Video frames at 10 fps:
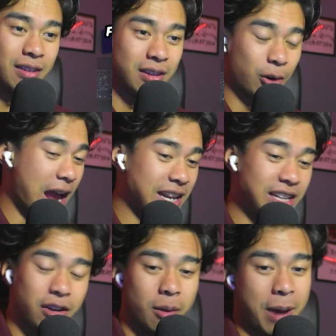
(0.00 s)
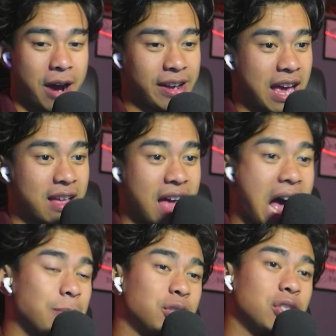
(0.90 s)
Granny, you're about to get
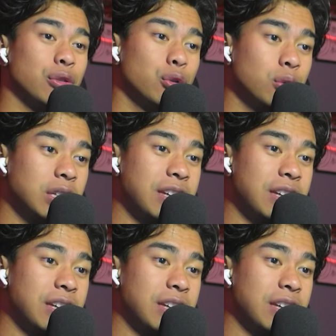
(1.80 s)
absolutely